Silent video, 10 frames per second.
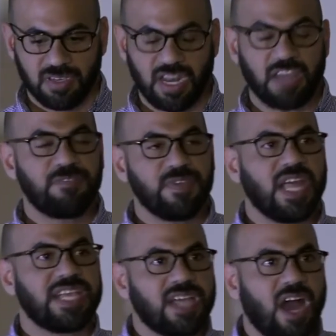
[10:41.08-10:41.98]
And I feel
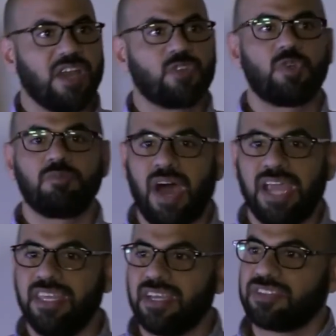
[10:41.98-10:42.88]
like God is
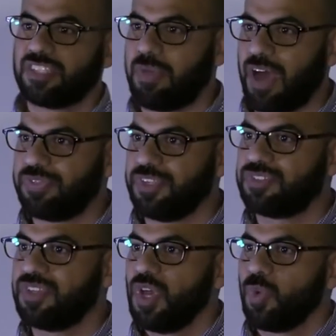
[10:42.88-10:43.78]
reminding us about
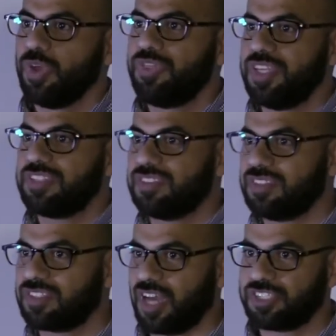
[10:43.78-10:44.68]
this with this
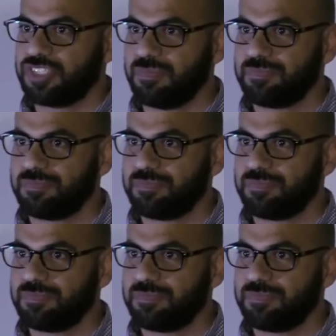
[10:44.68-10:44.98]
discussion.